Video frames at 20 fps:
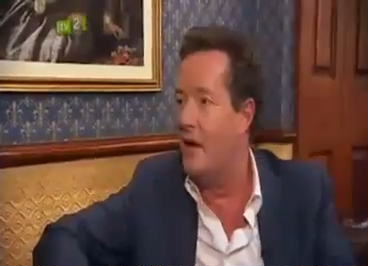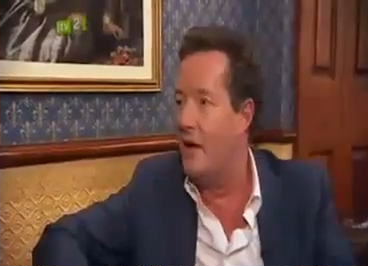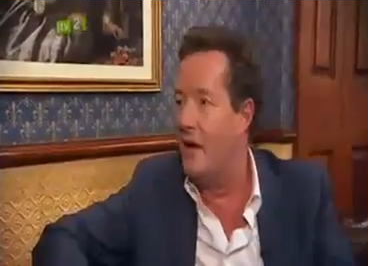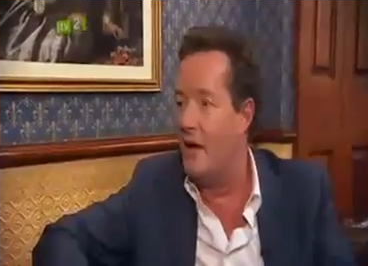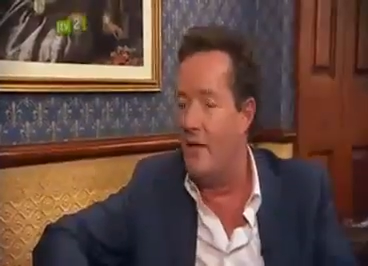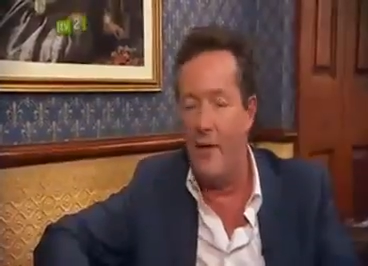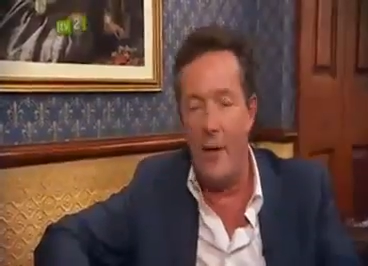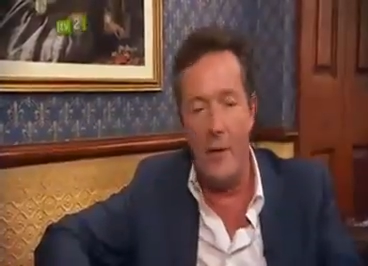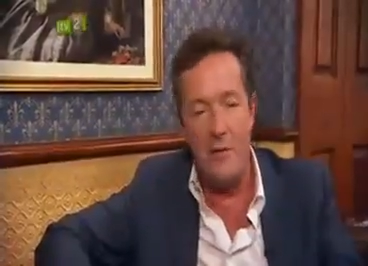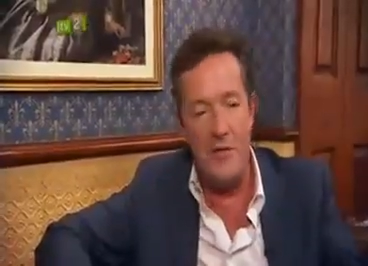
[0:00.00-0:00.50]
you
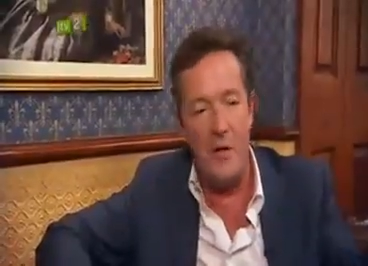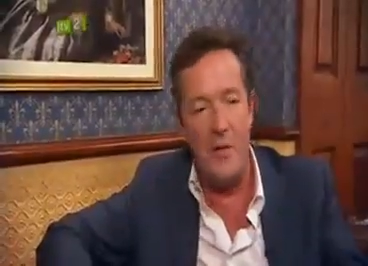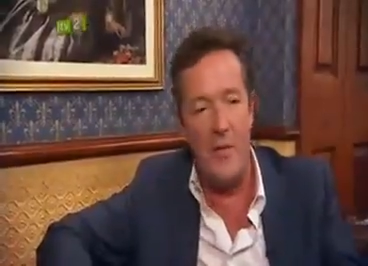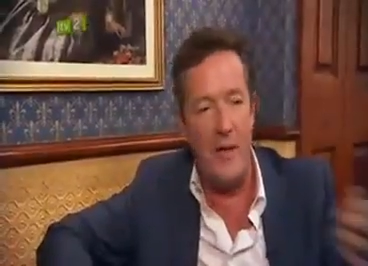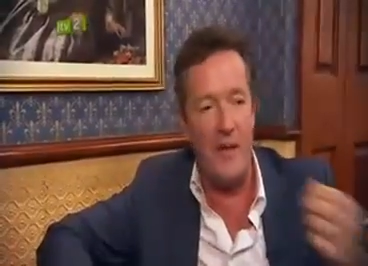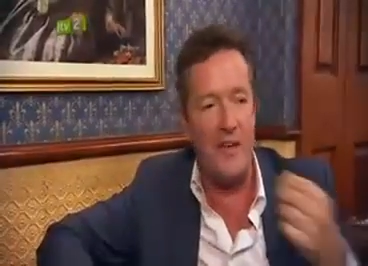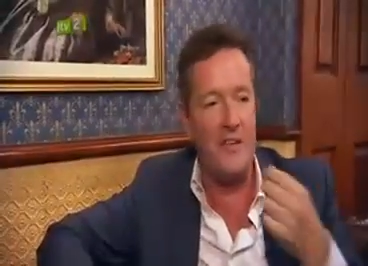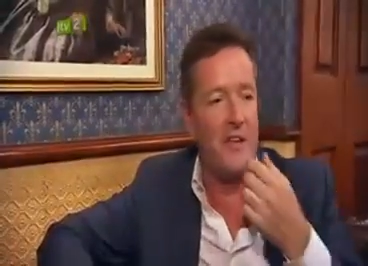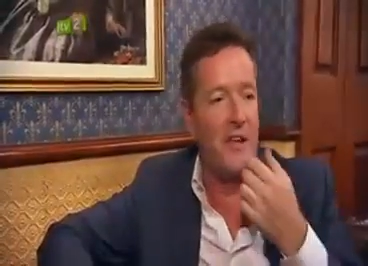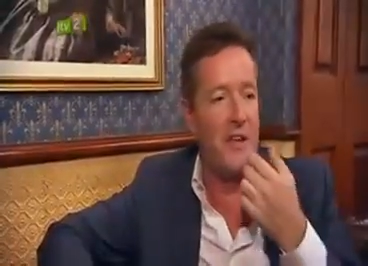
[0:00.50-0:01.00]
know, if I was on
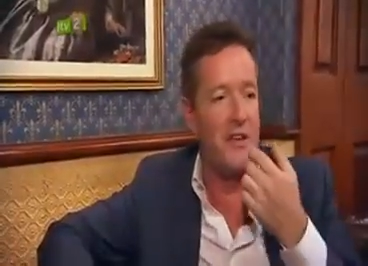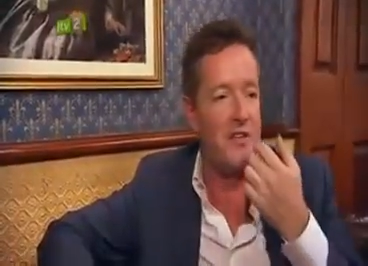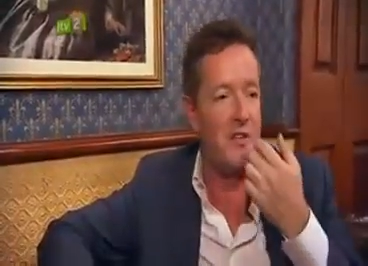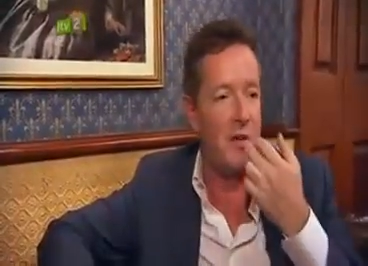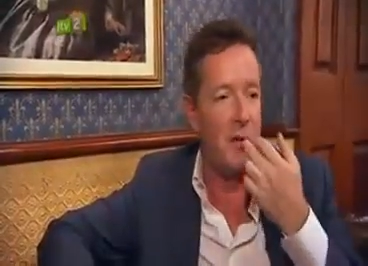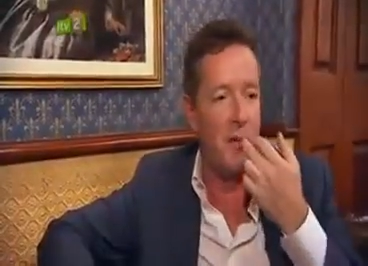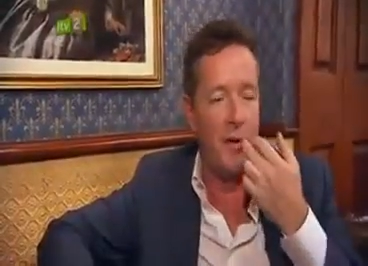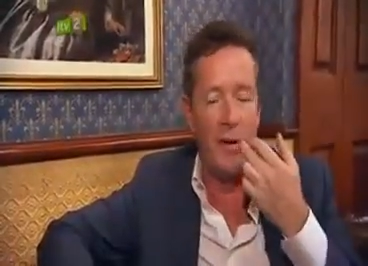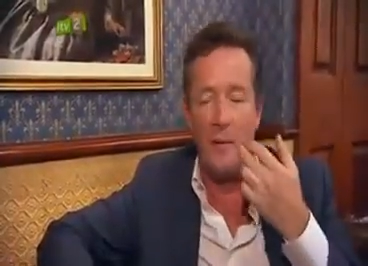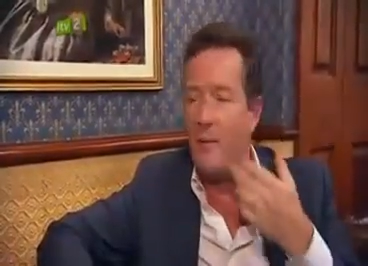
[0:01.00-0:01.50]
that stage
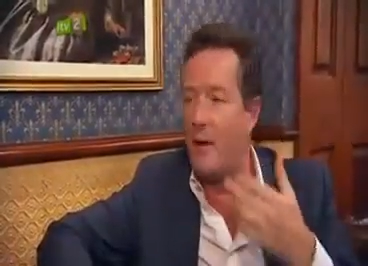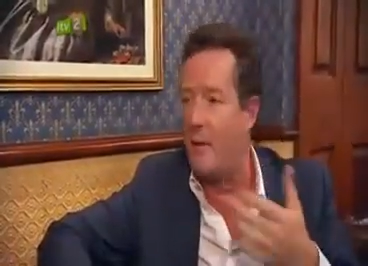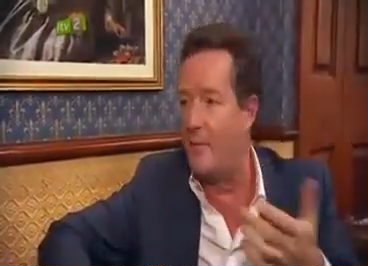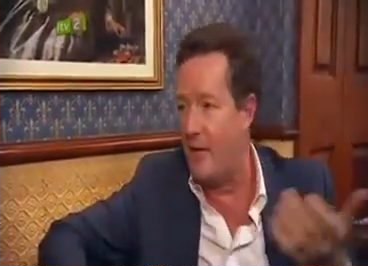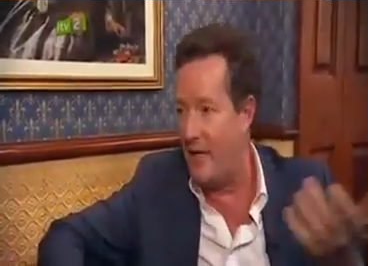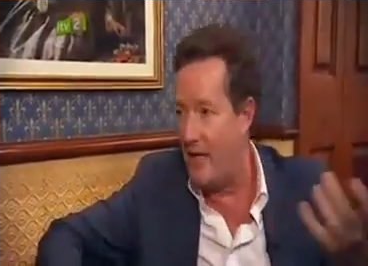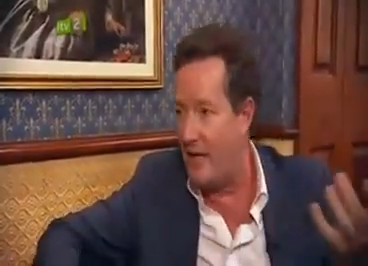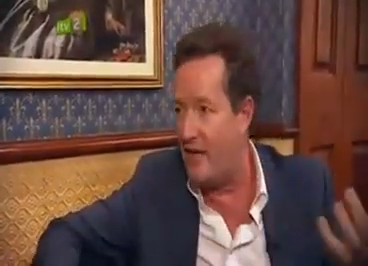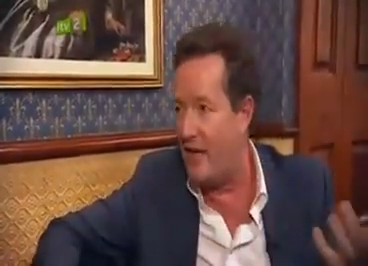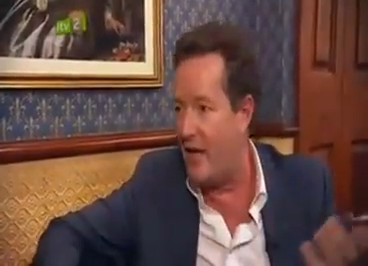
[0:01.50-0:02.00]
doing one of my
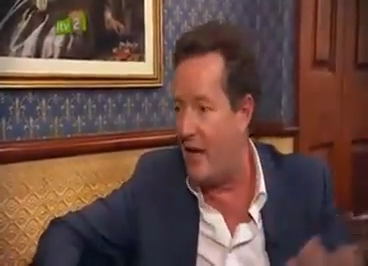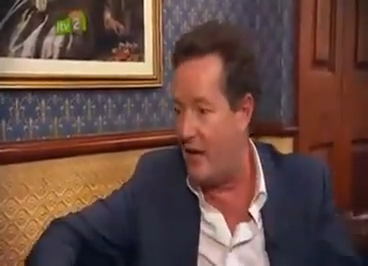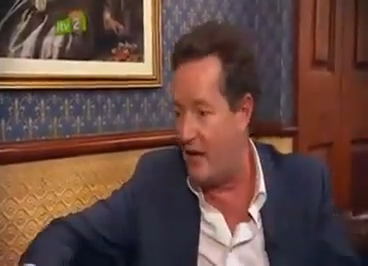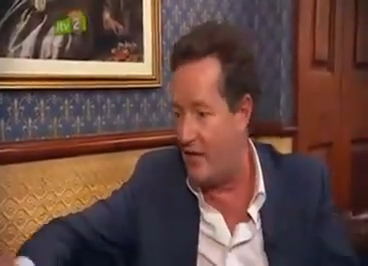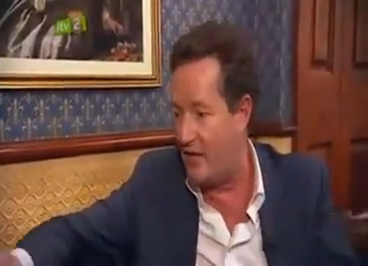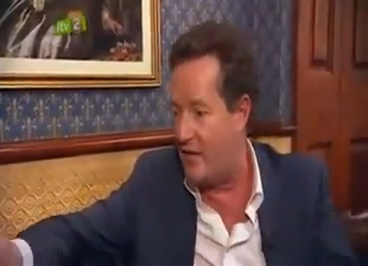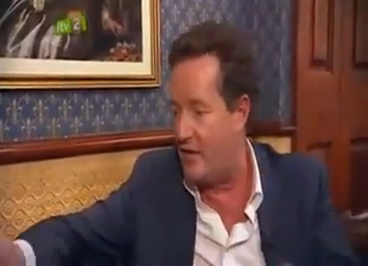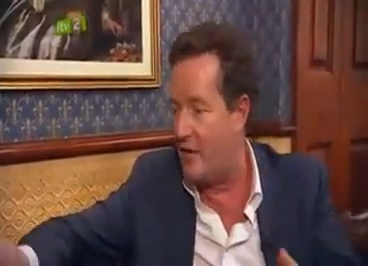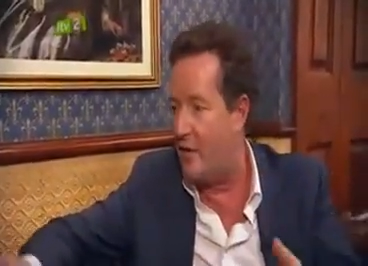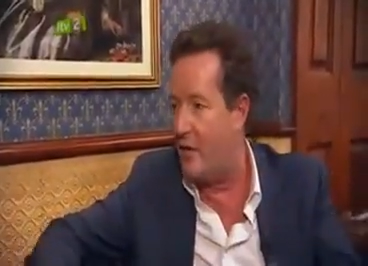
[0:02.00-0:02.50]
many
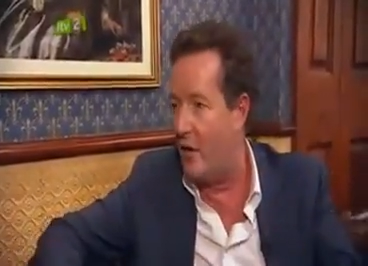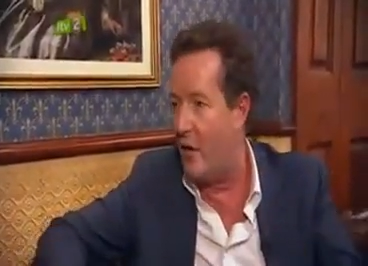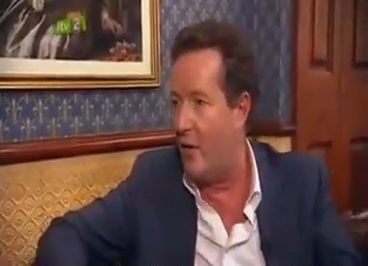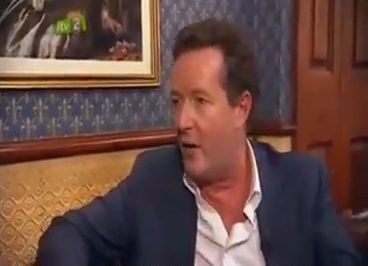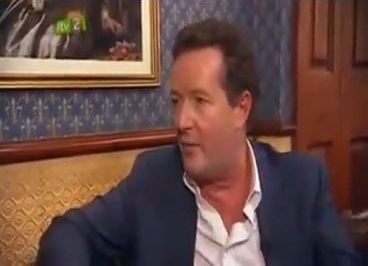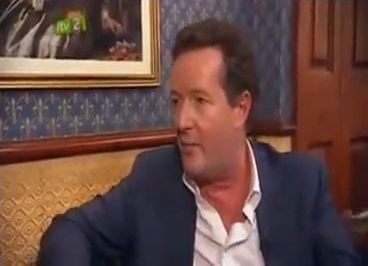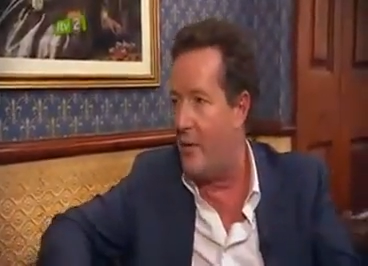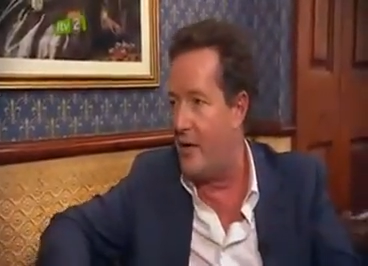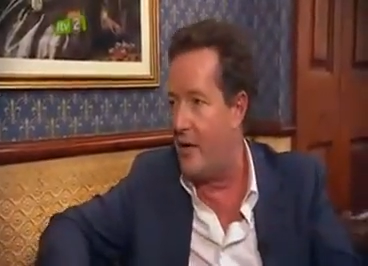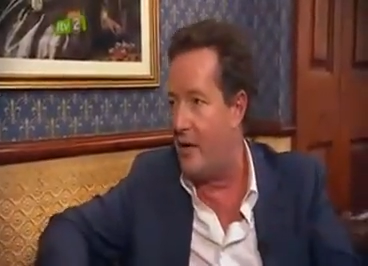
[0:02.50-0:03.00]
talents, and you know
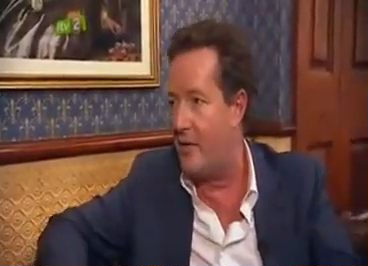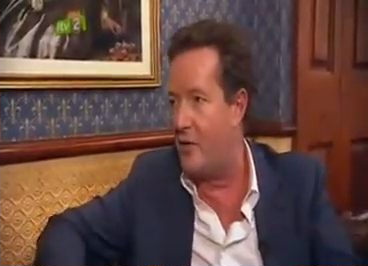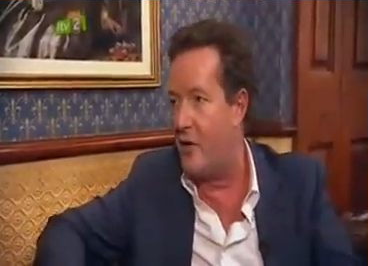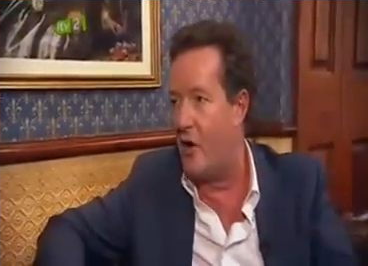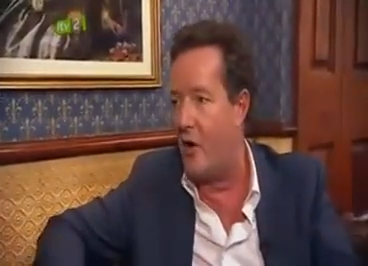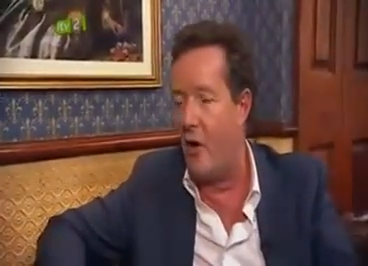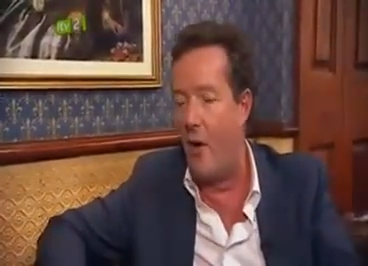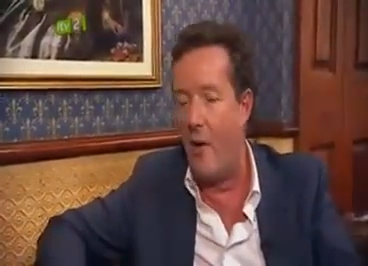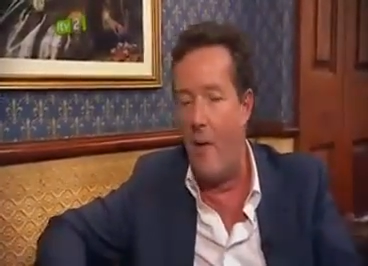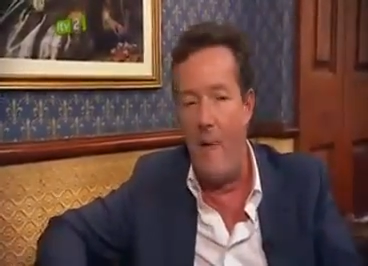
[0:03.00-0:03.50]
how many I've
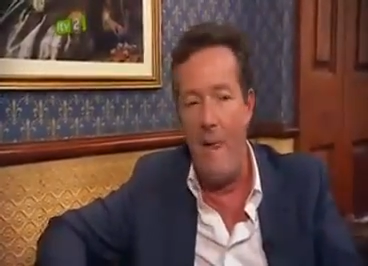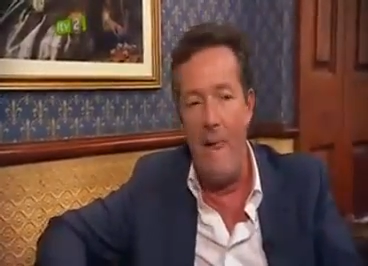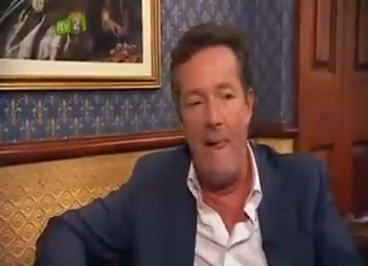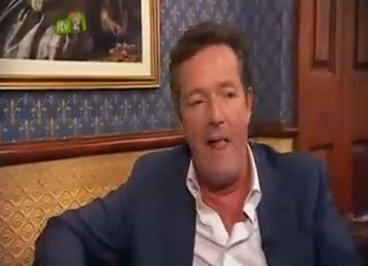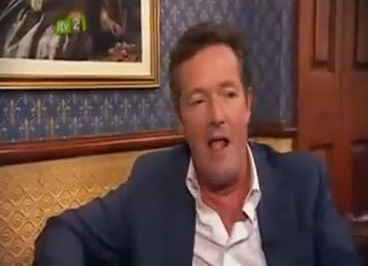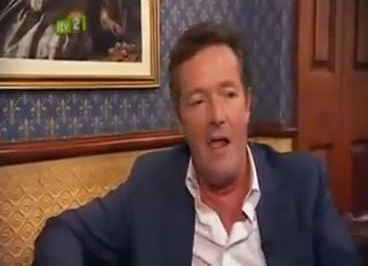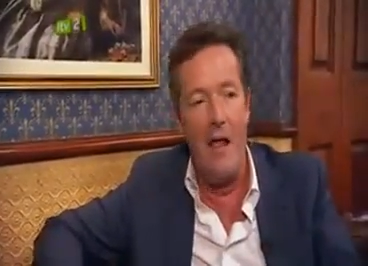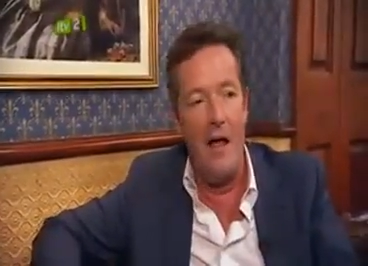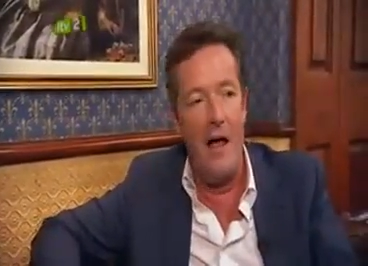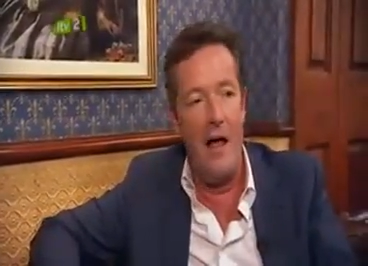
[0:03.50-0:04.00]
got,
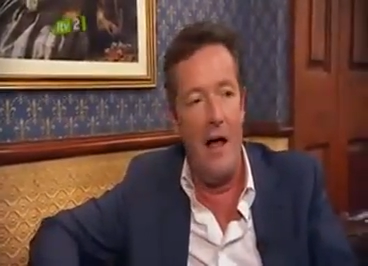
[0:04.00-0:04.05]
absolutely,